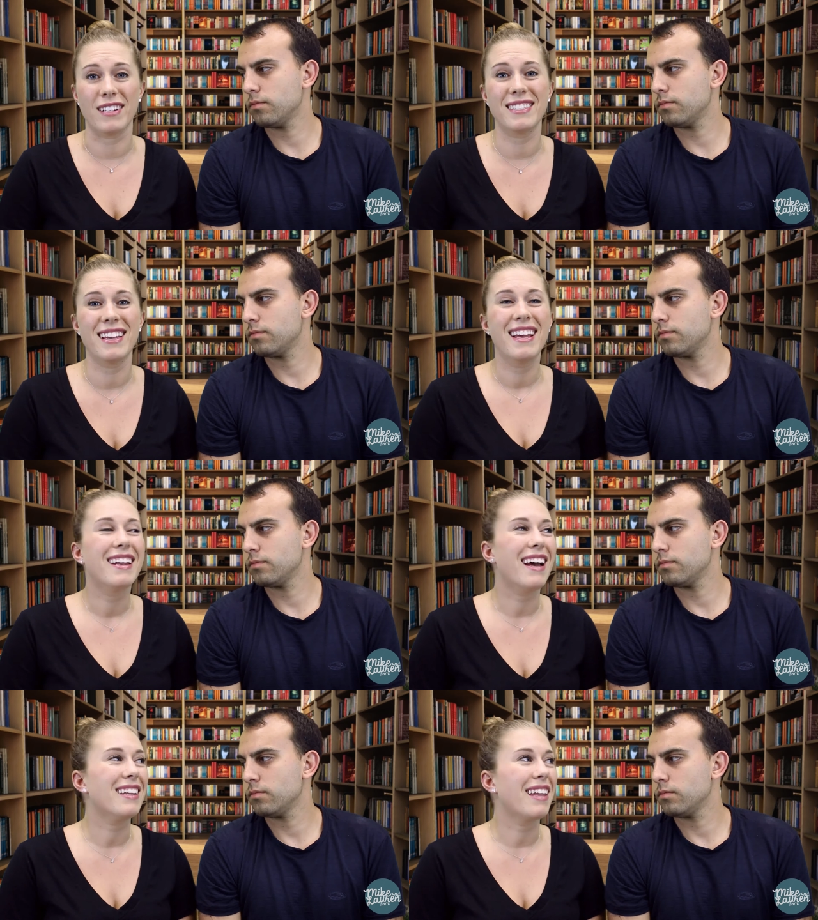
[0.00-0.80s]
Speaker 1: us,
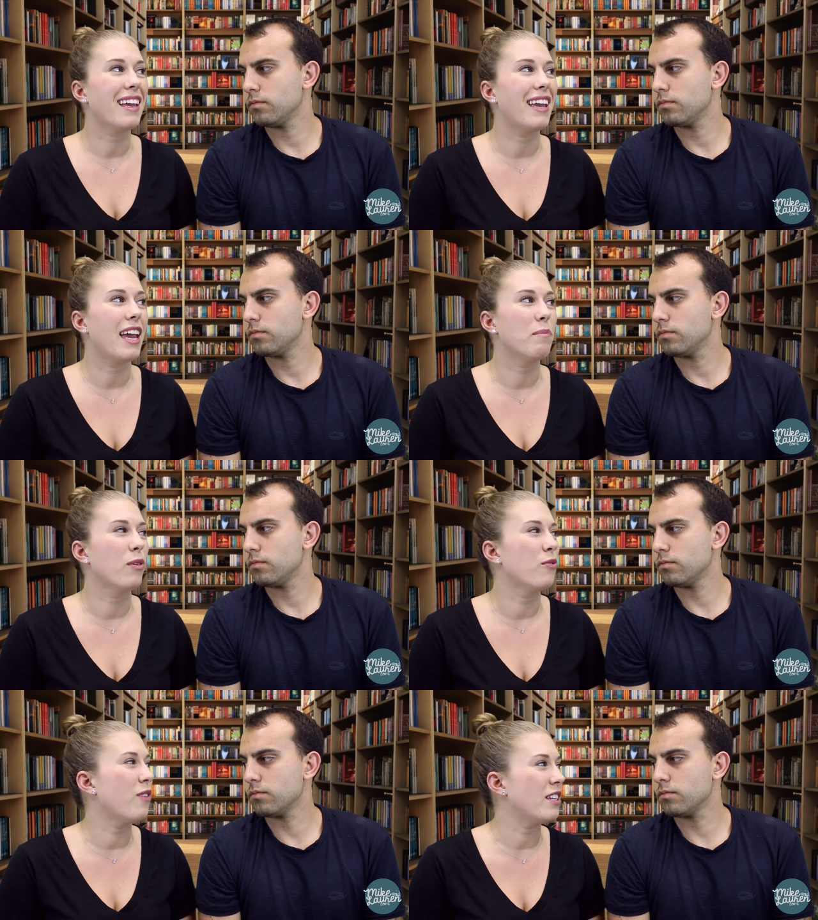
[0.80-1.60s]
not like a
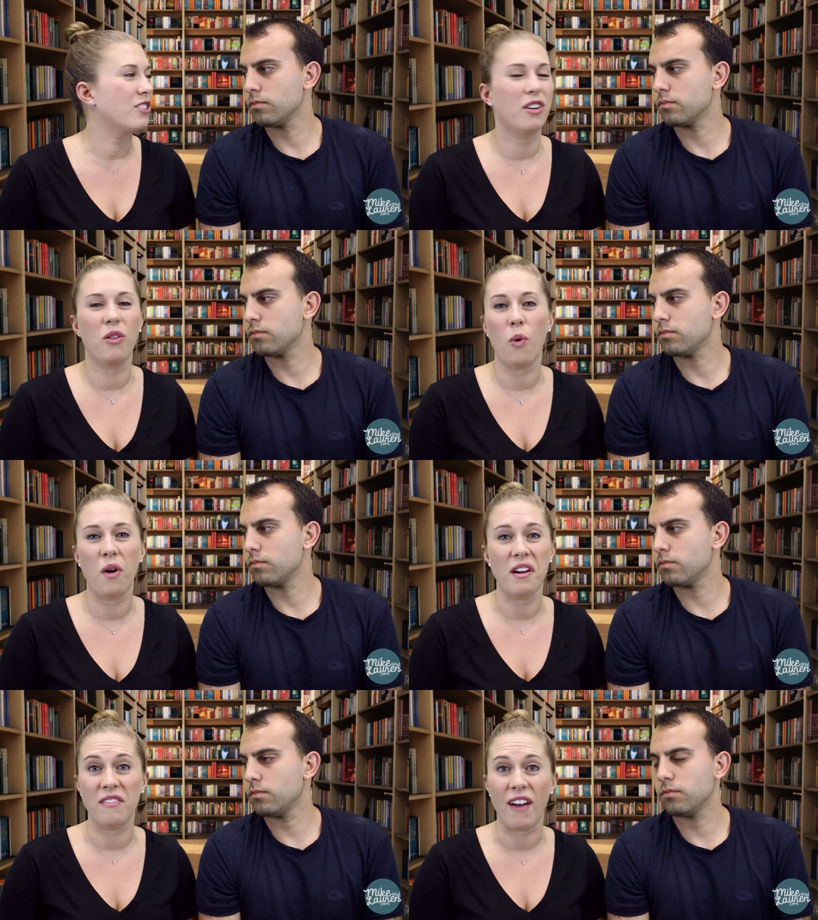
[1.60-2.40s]
professional
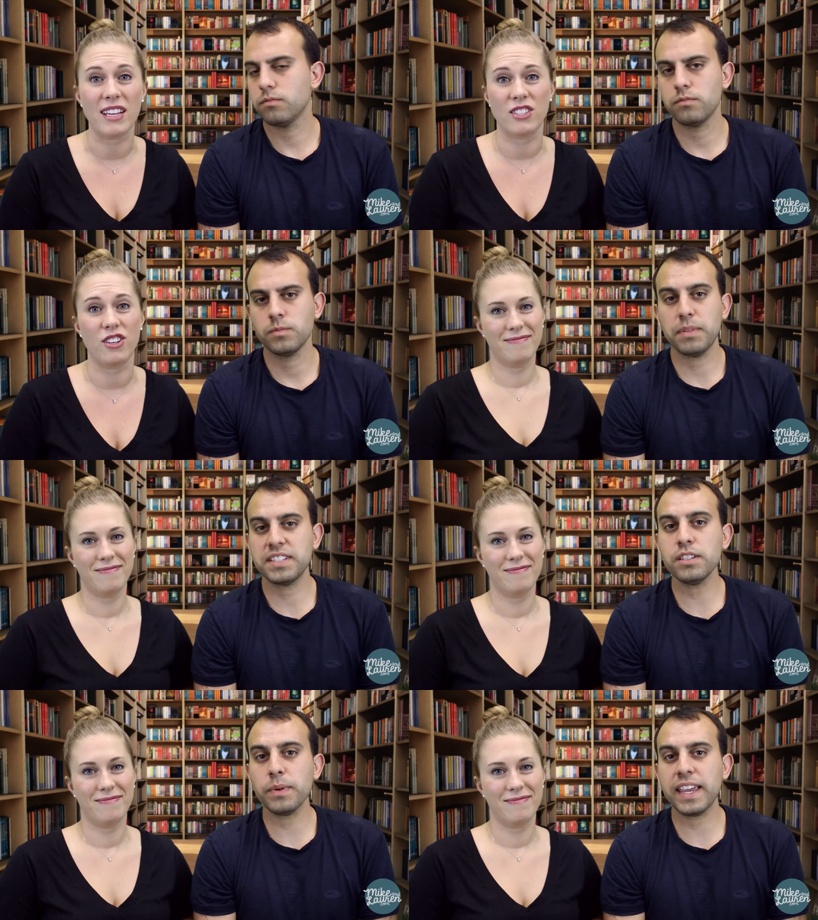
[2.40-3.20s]
or an advisor. But
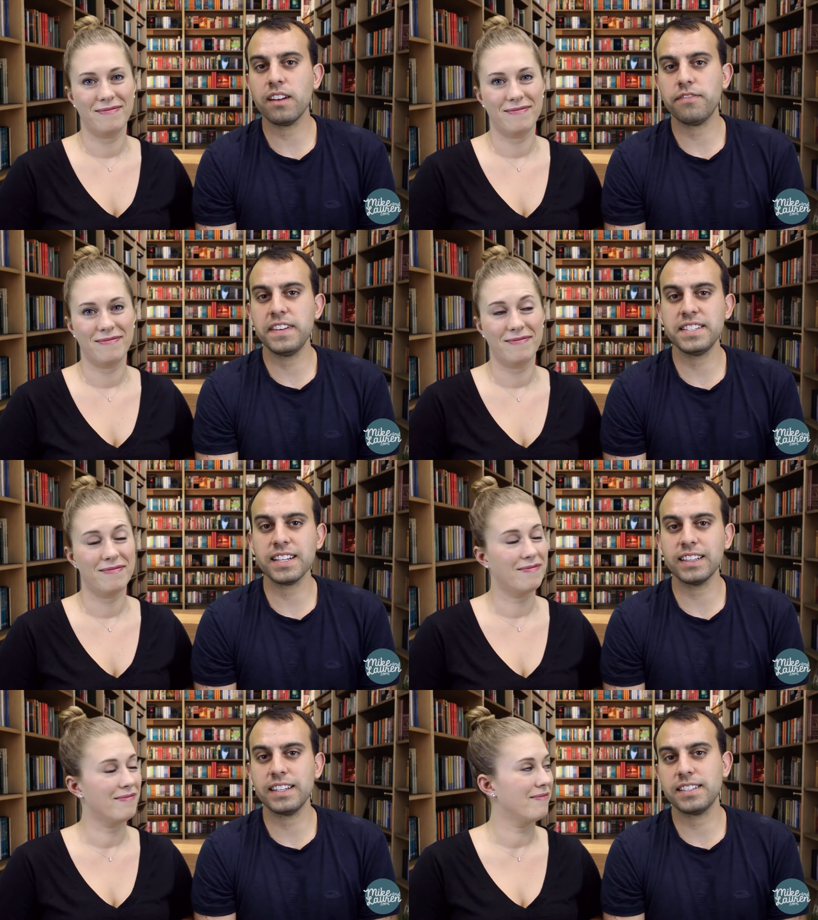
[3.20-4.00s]
Speaker 2: since we can't
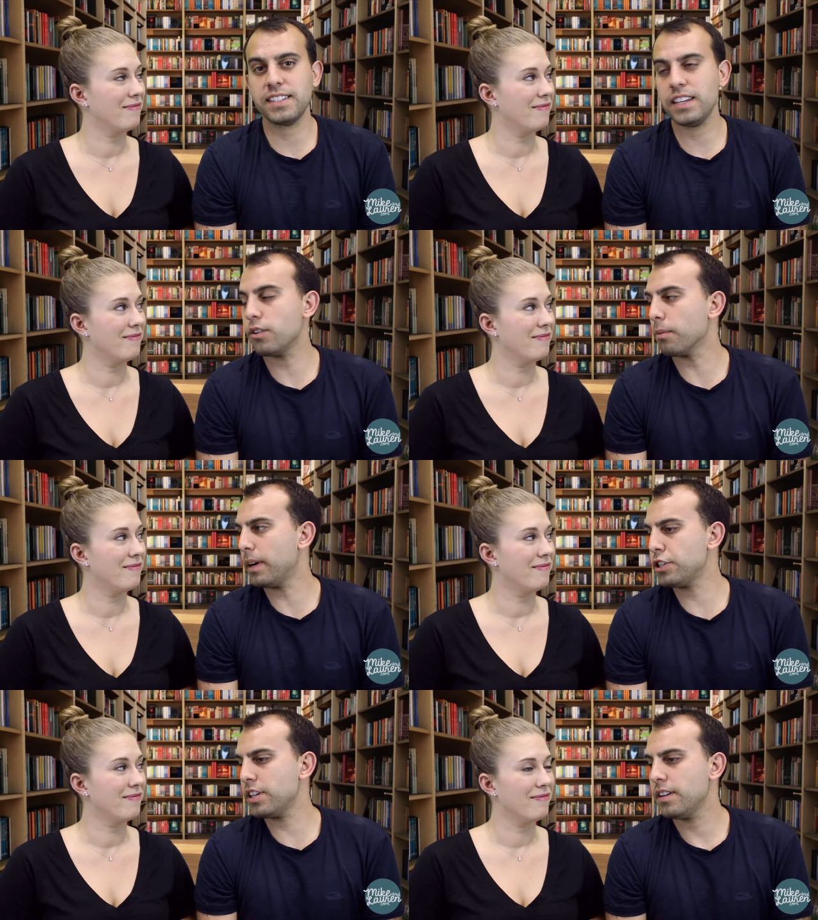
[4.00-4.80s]
physically see your
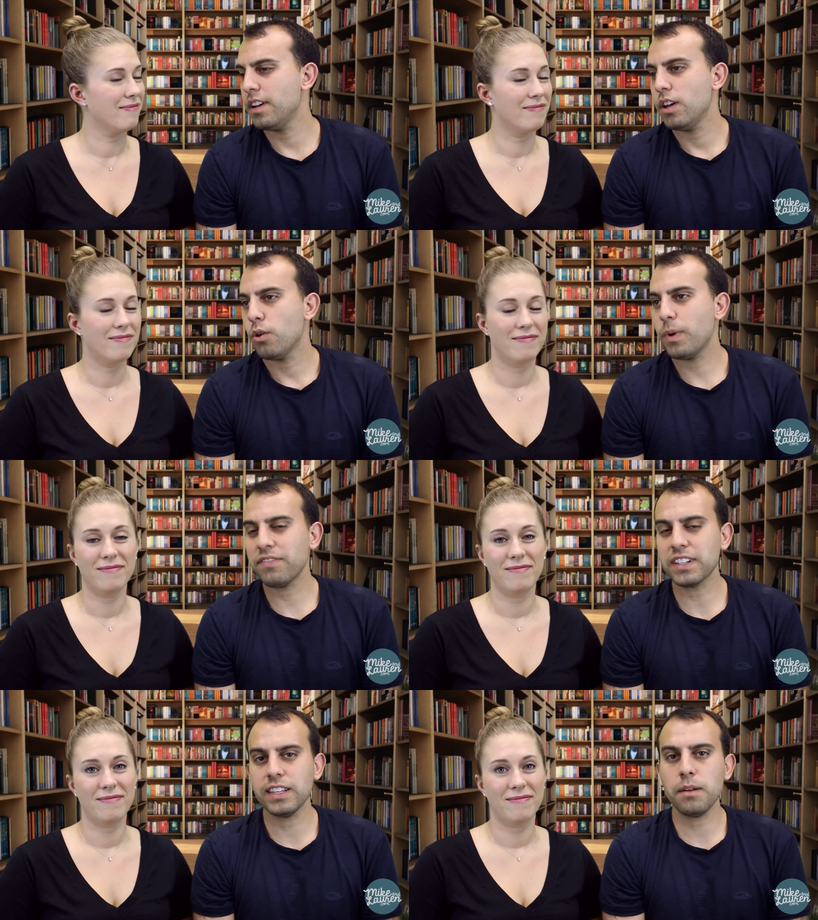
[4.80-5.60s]
budget, we
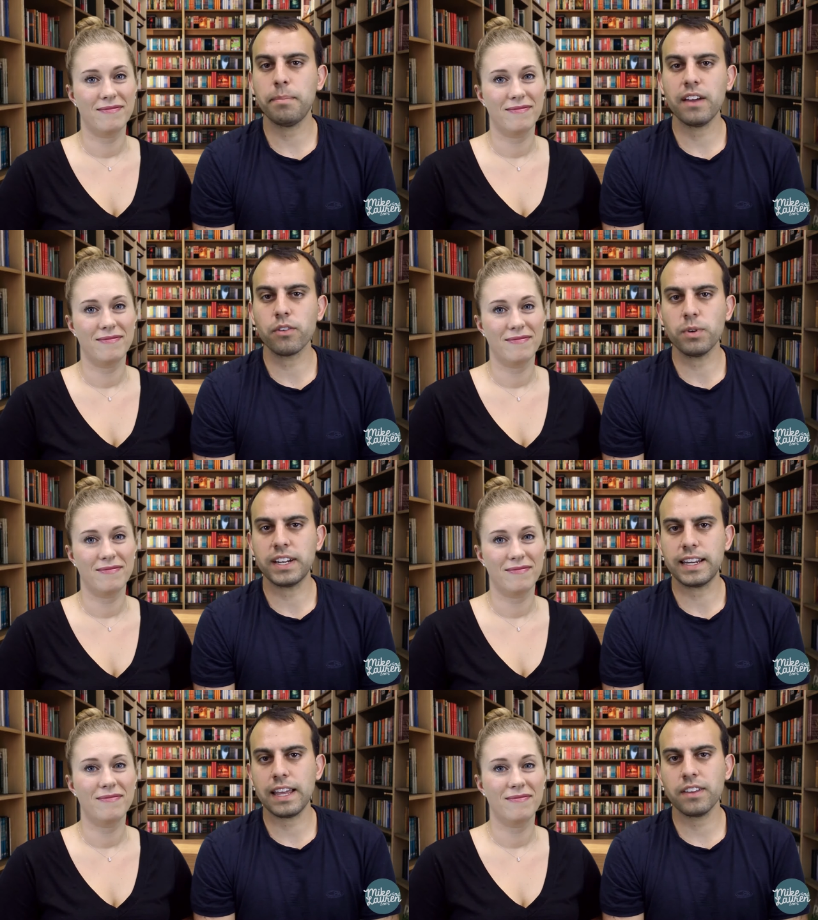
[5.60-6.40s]
have to lump everyone
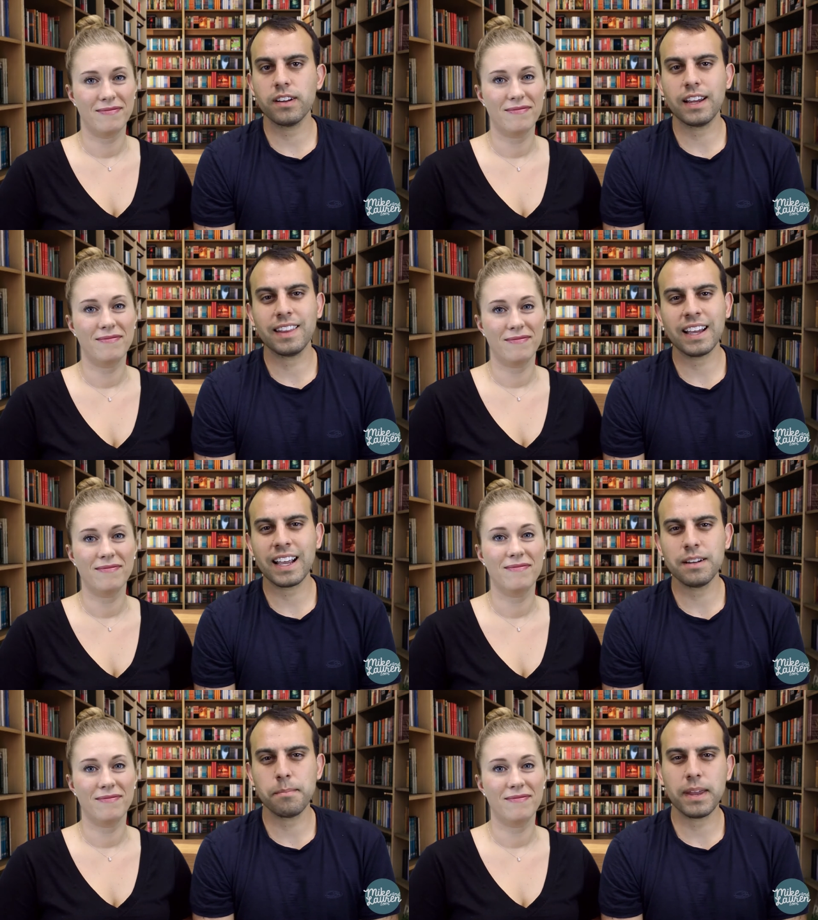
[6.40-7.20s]
together and that
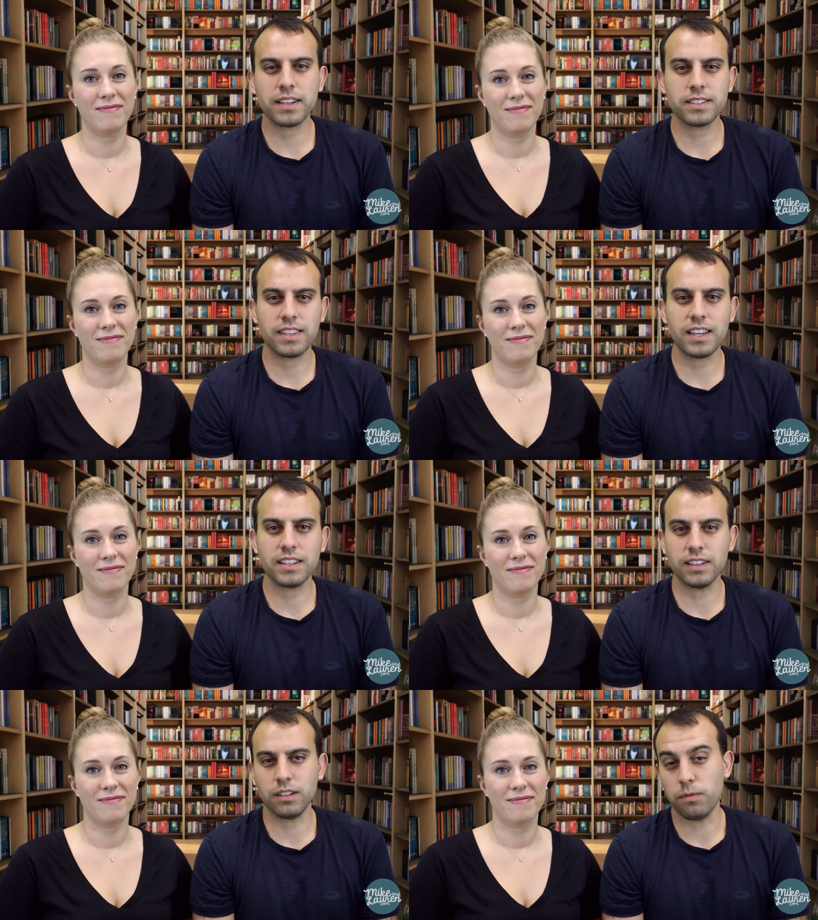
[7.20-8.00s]
kind of makes
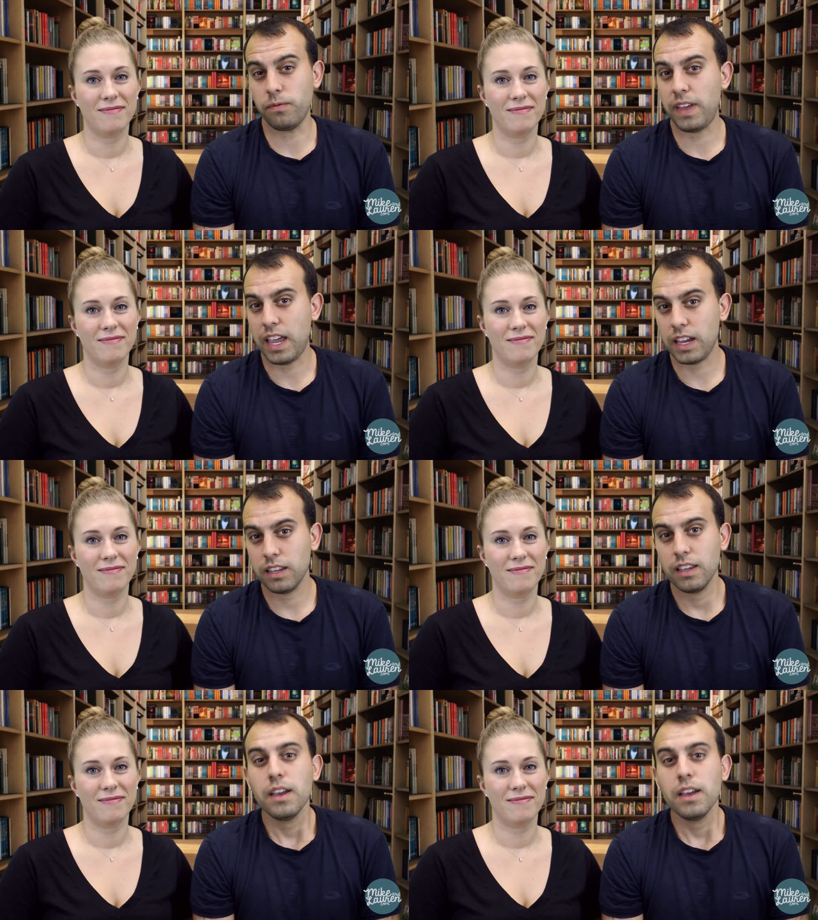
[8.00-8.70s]
things a little vague.